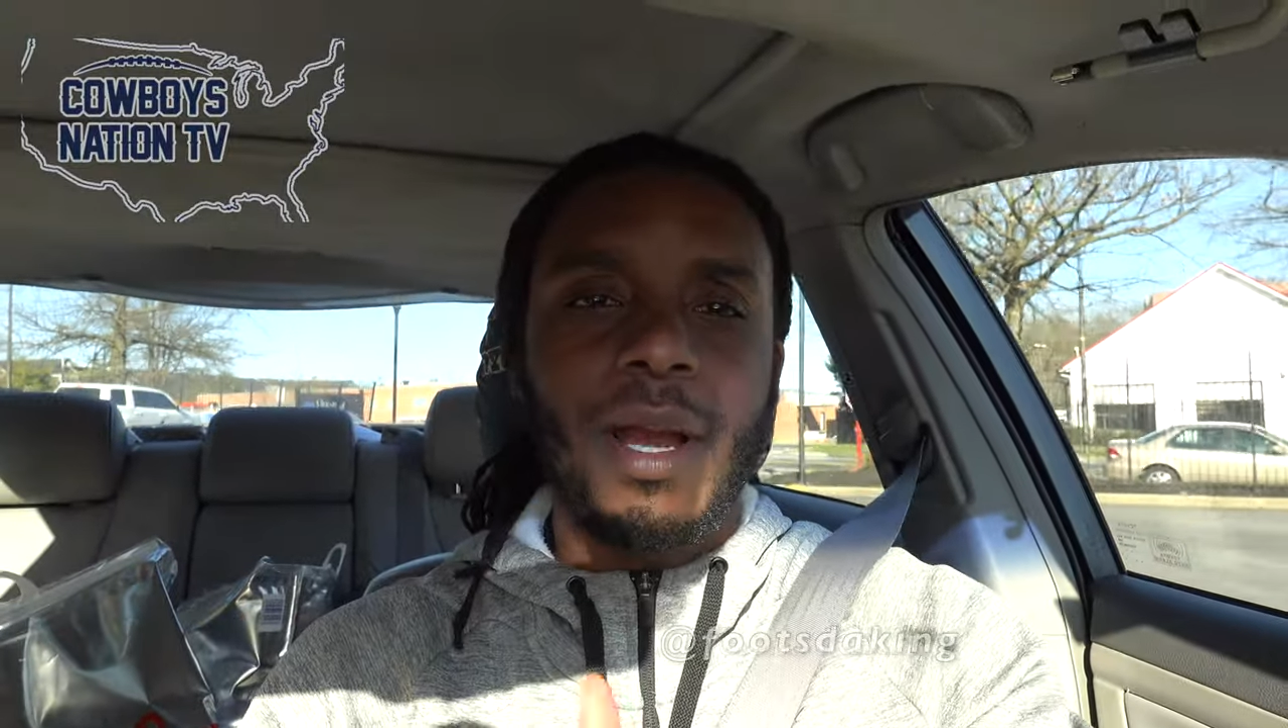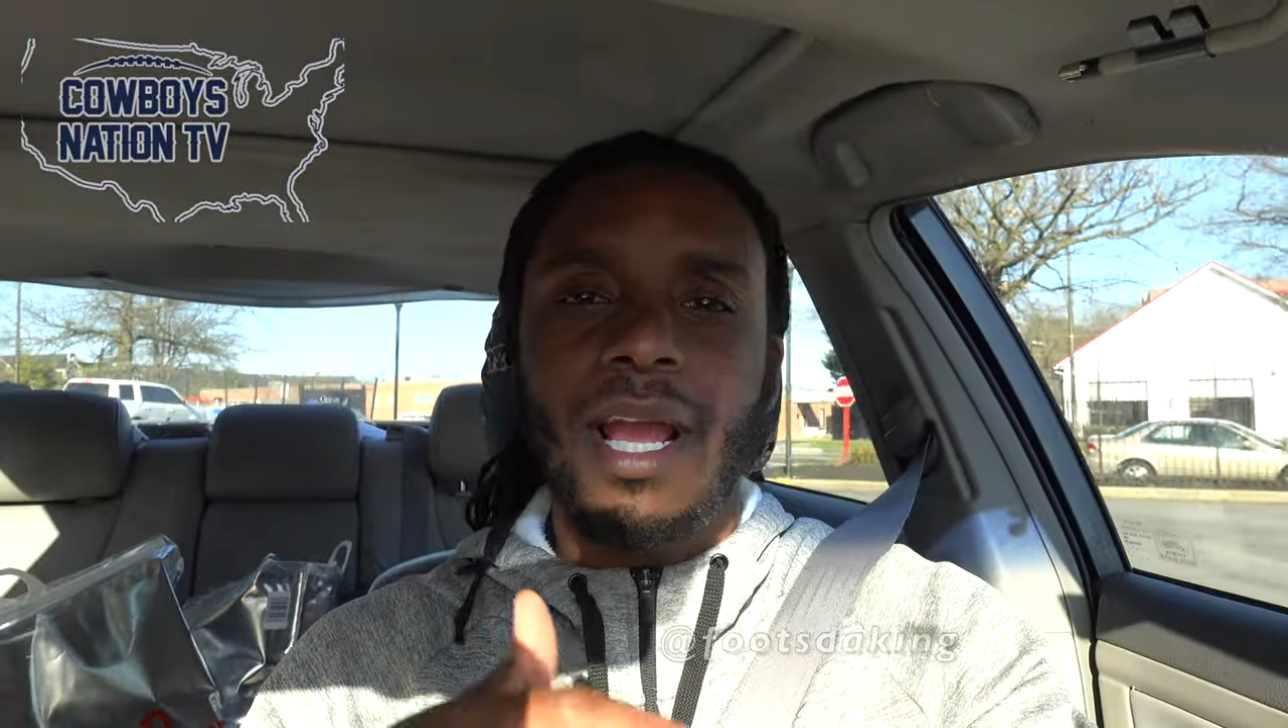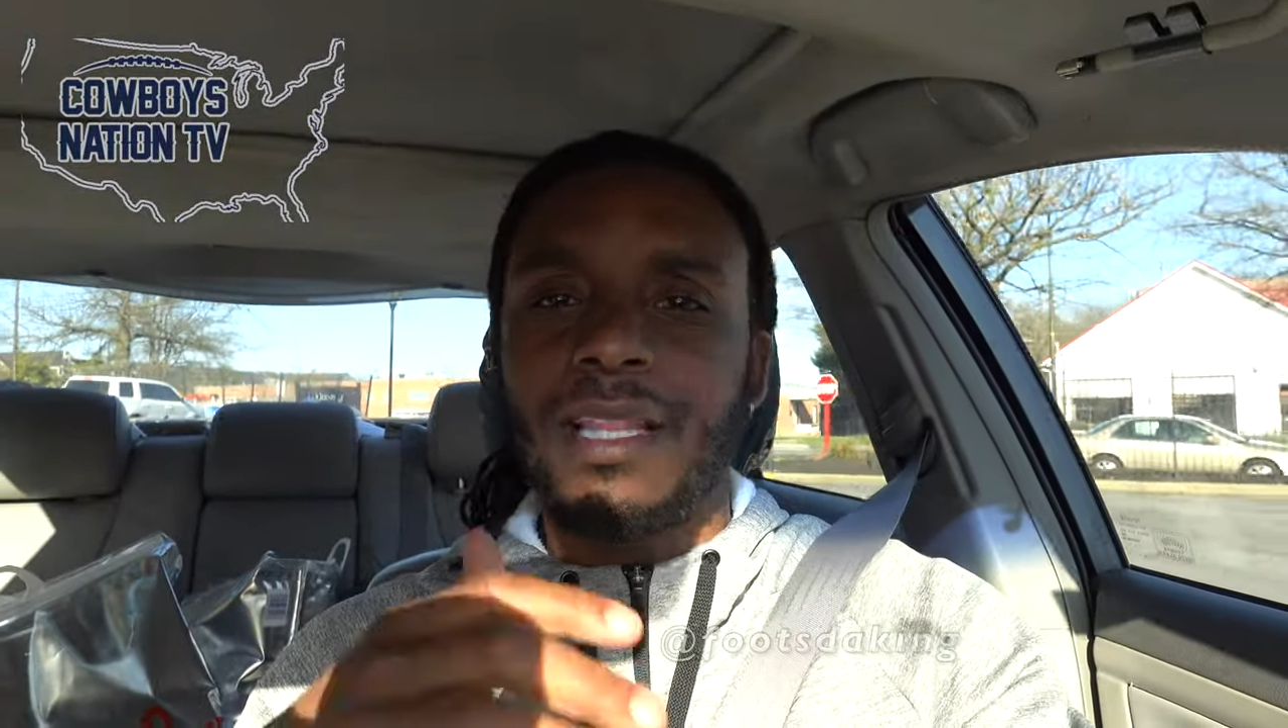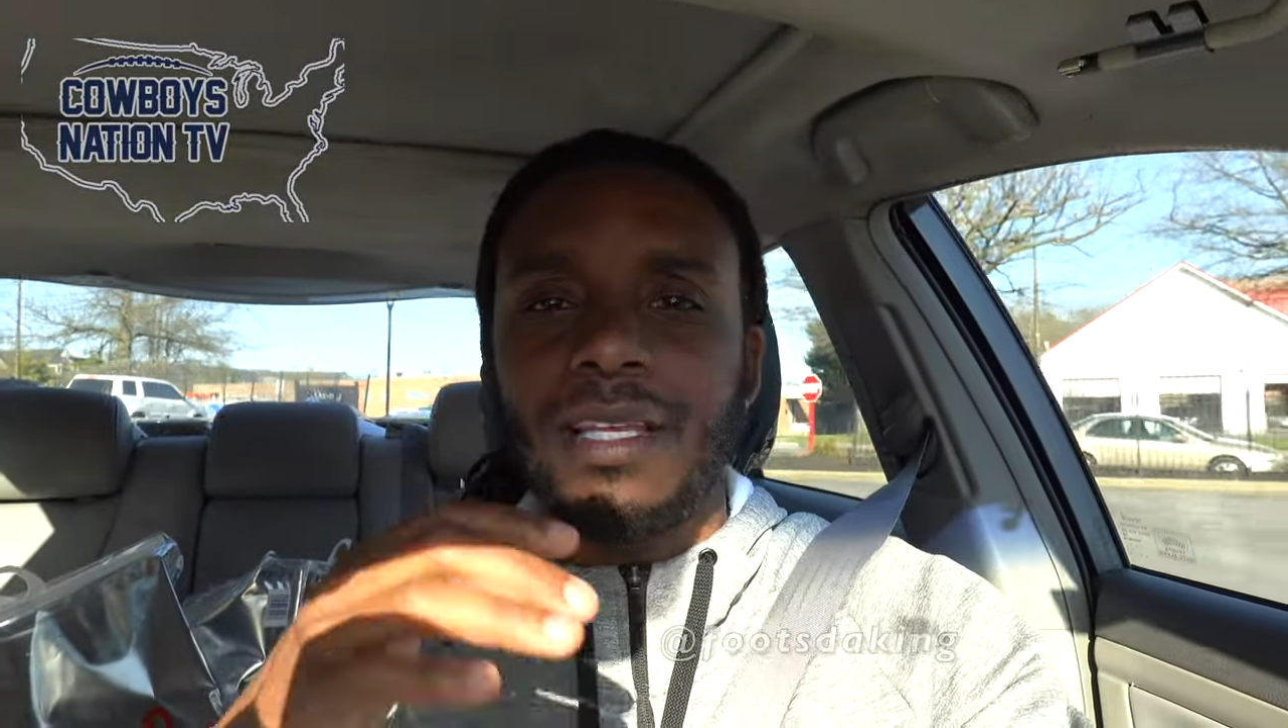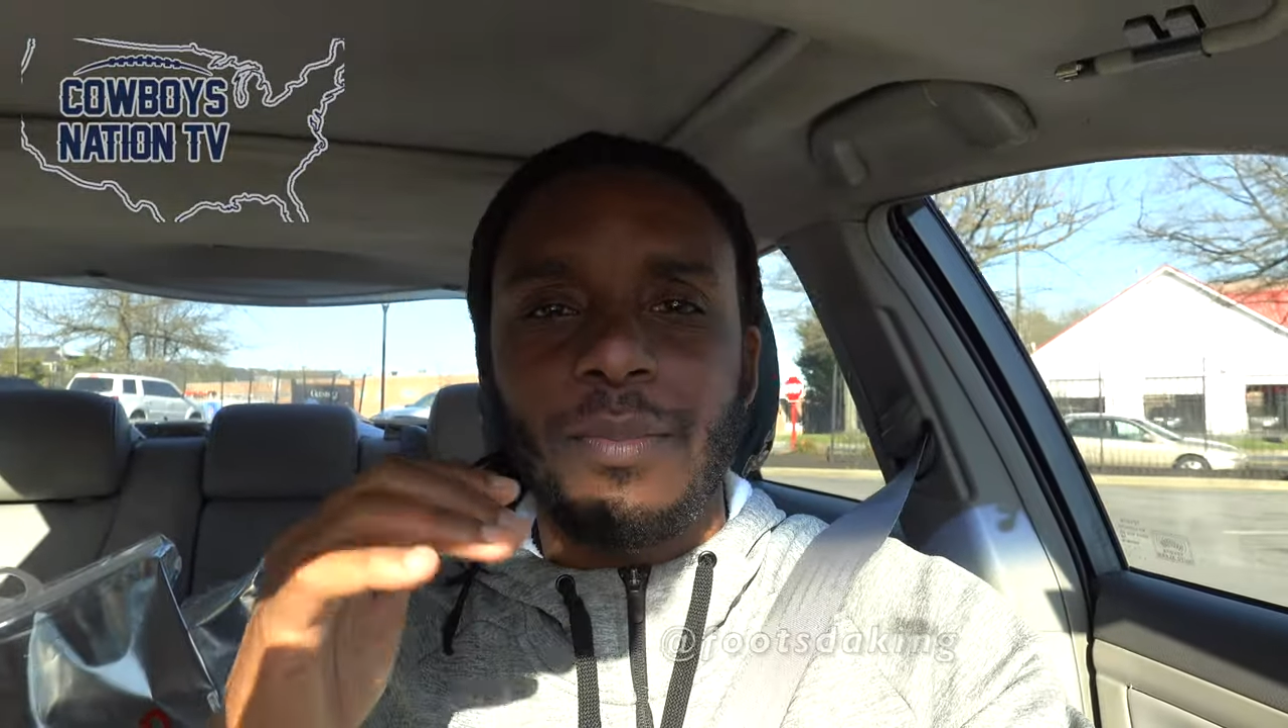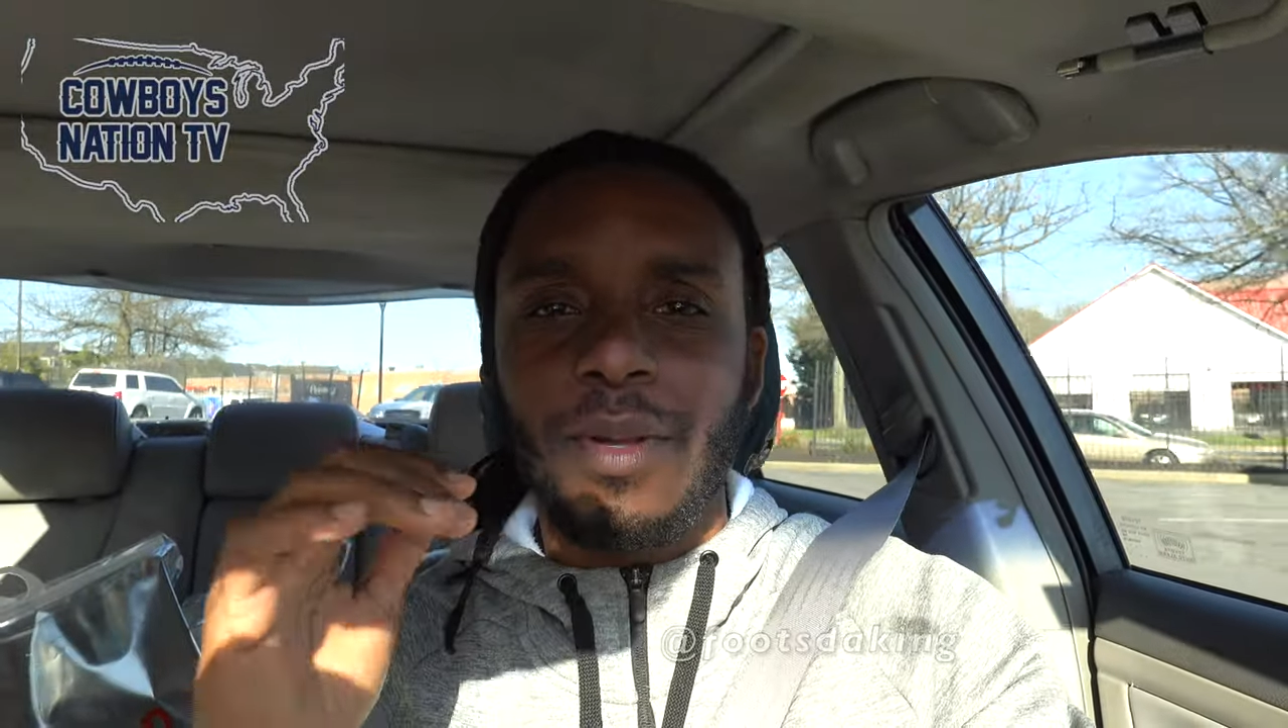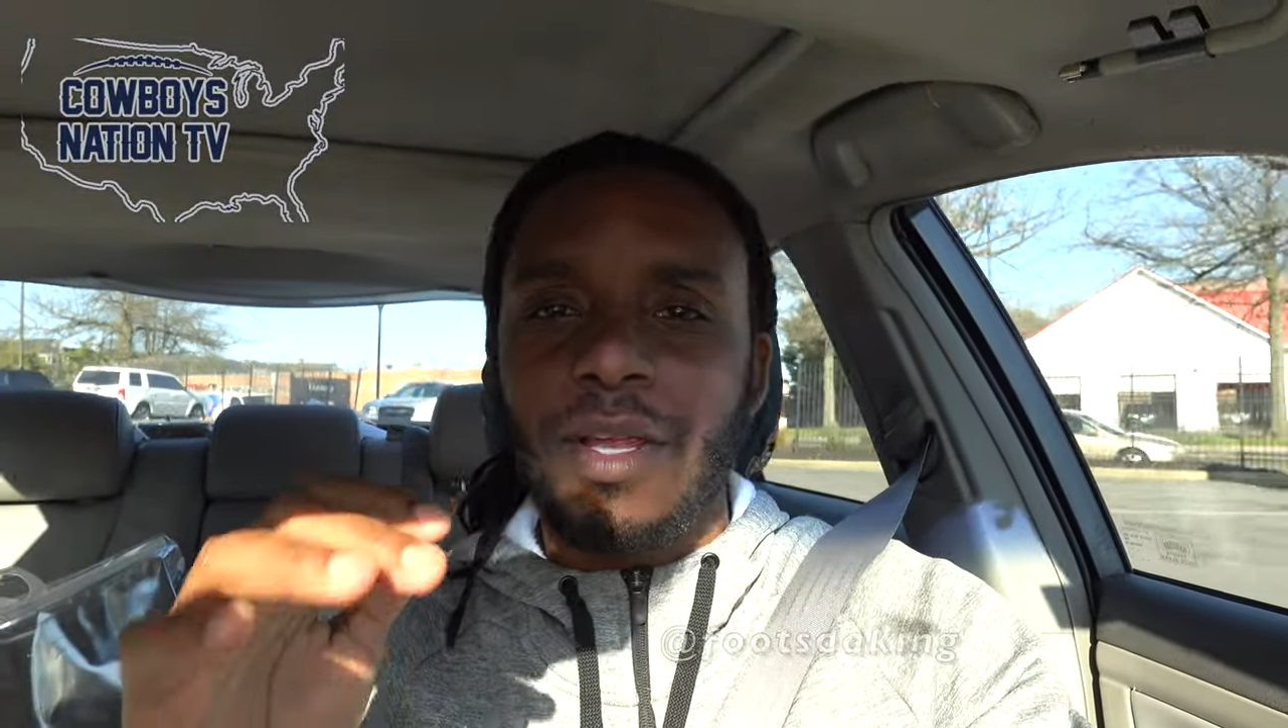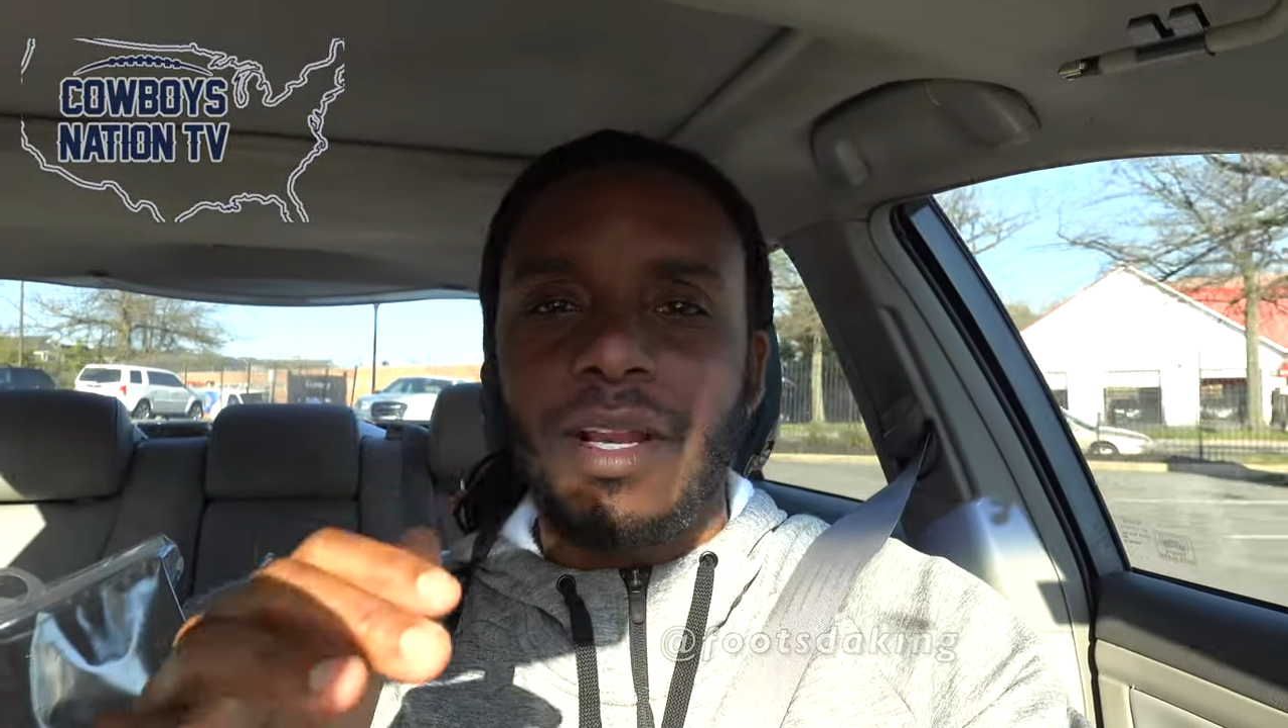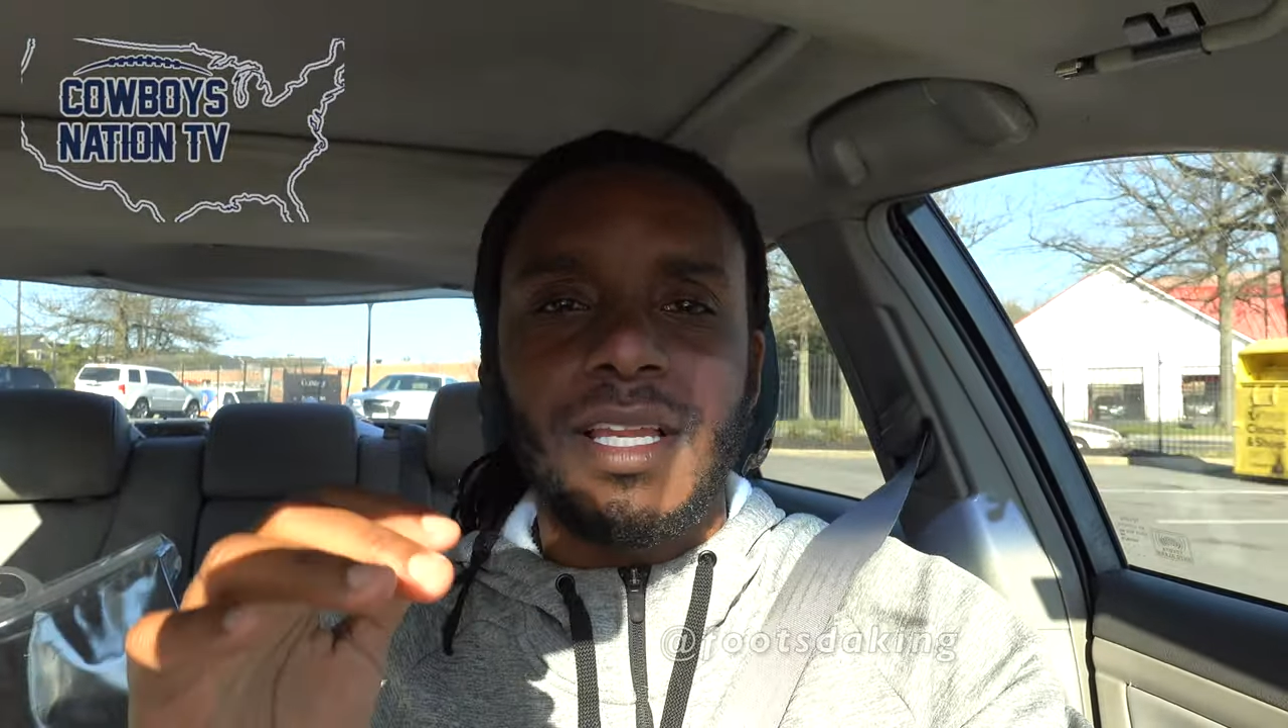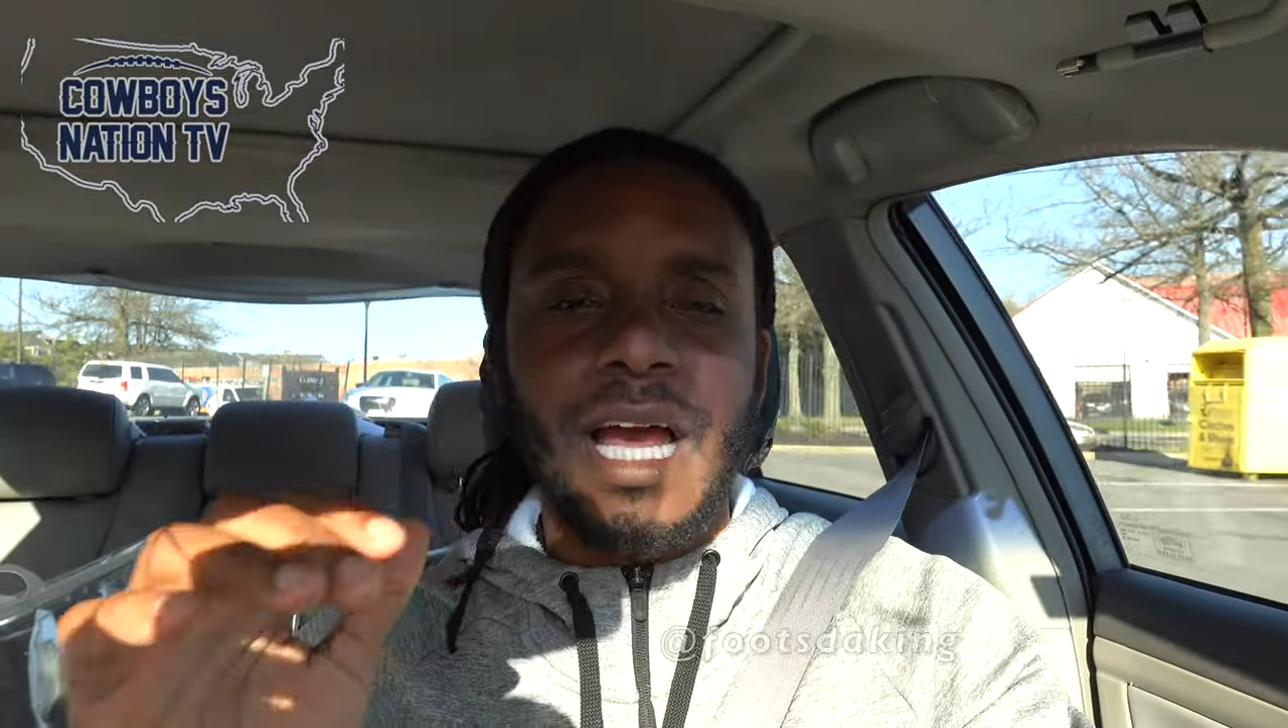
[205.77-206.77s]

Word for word: I got the ability to